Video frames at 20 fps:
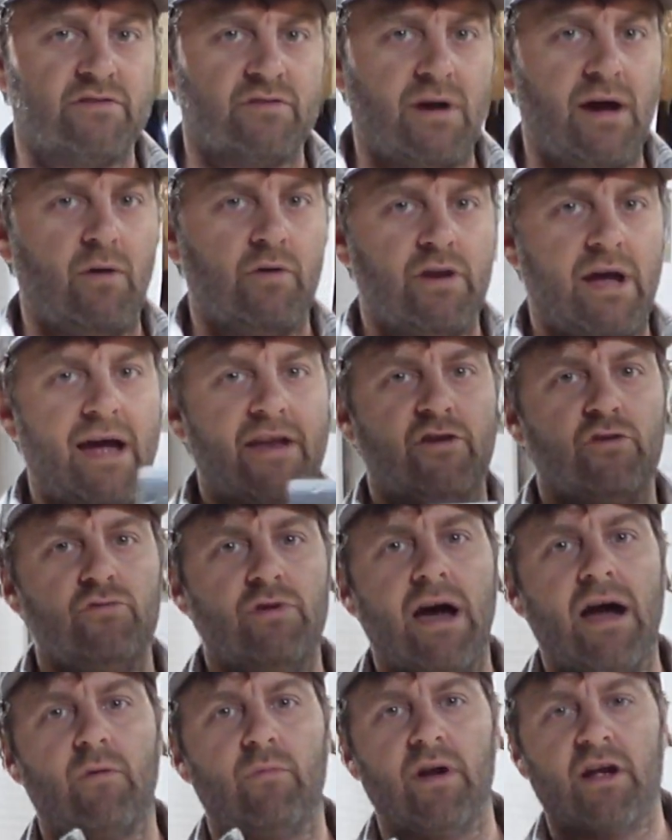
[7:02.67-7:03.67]
so I do
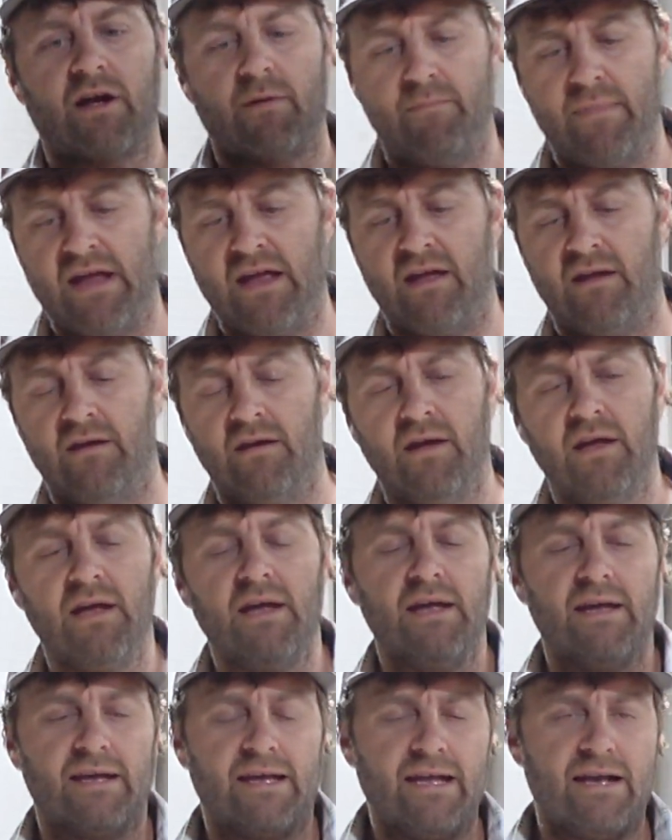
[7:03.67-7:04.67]
not recommend
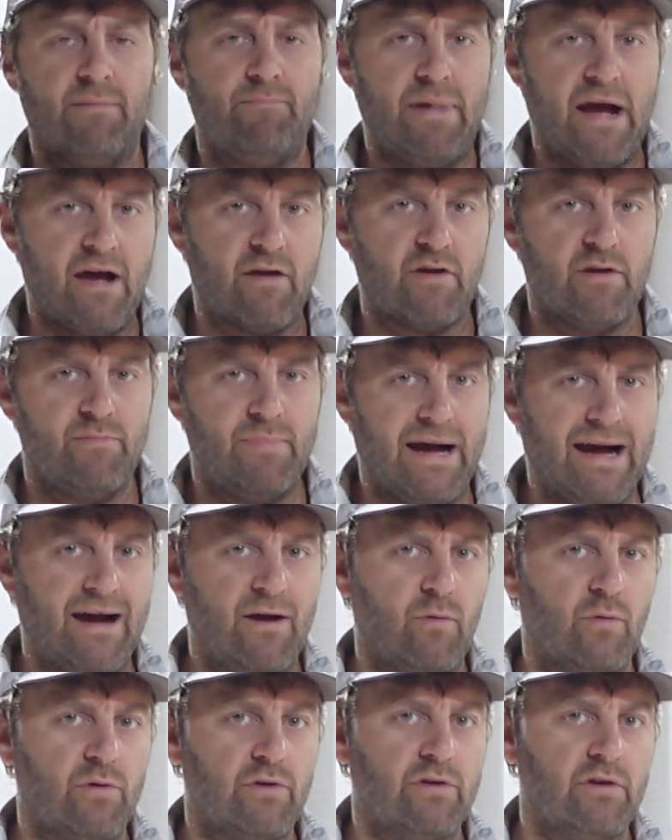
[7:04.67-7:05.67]
getting a battery
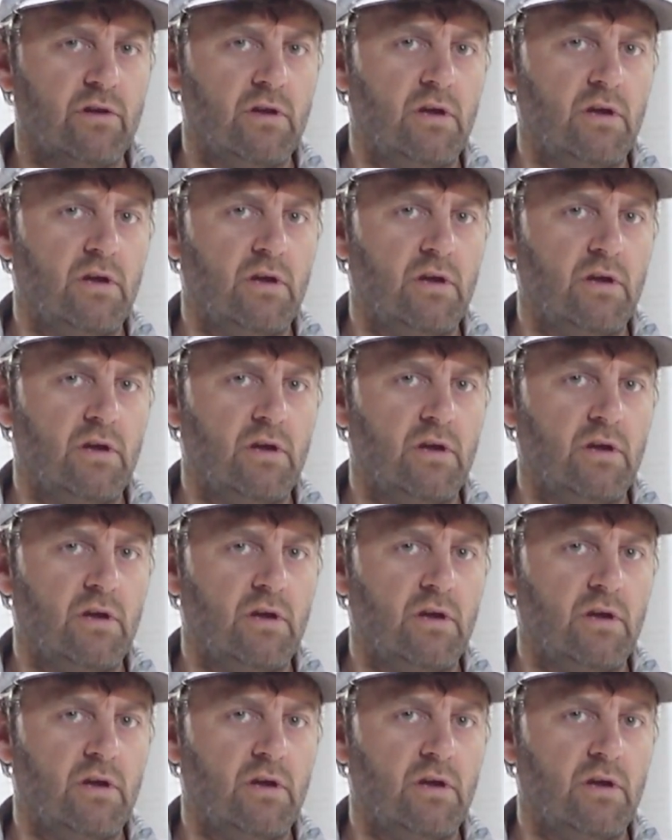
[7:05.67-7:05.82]
powered